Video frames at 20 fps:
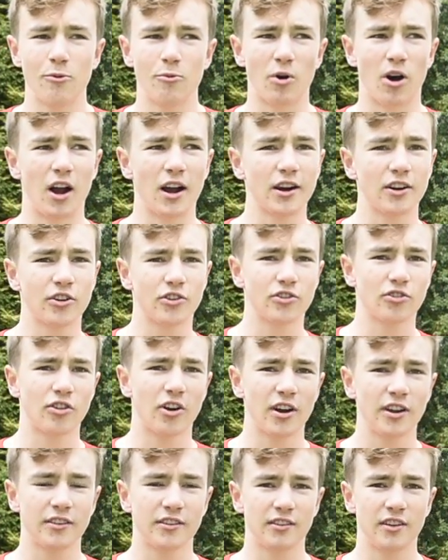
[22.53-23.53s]
where I'm going to
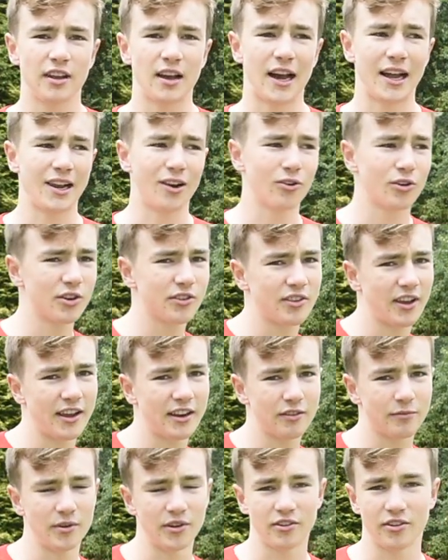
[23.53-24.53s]
try and see how long it
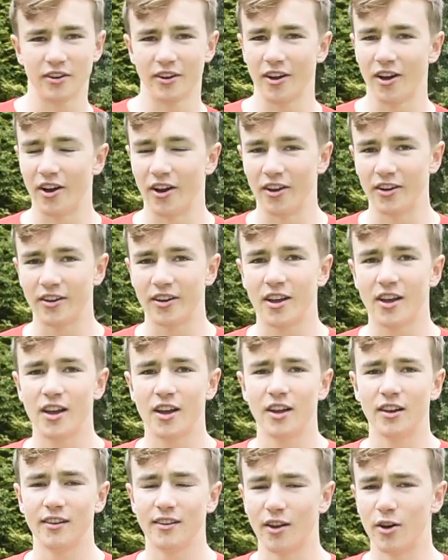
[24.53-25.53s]
takes me to learn
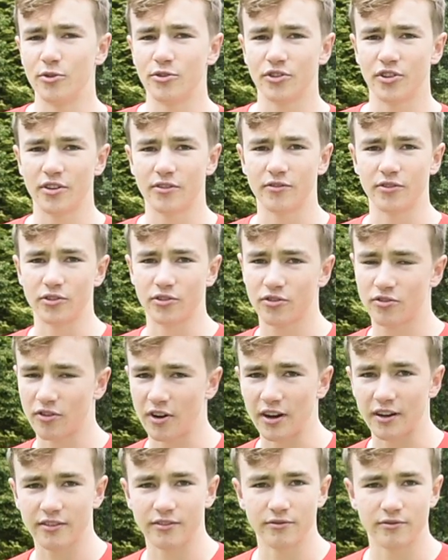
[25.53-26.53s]
loads of different
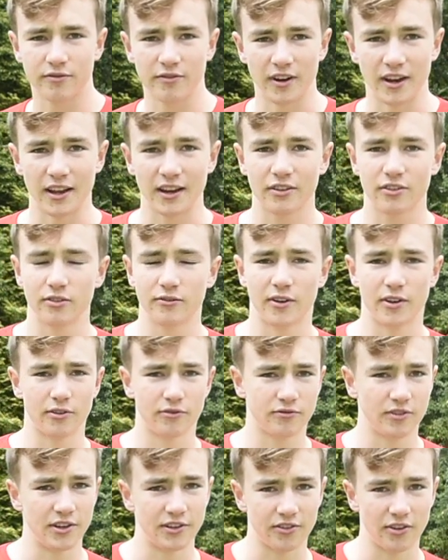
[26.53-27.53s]
tricks and flicks of
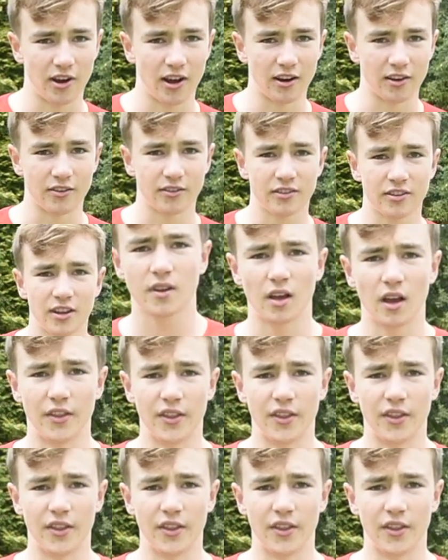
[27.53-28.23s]
other freestylers.